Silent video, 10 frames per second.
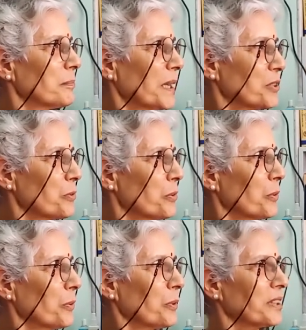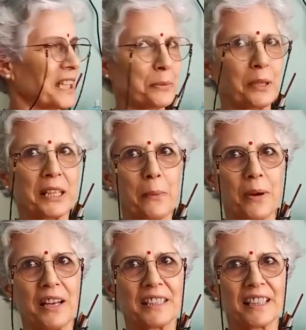Pashulok, that's where they
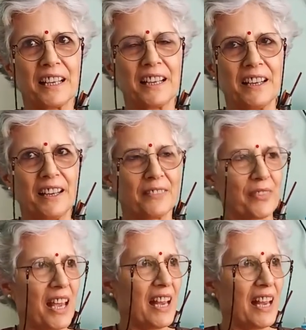were in the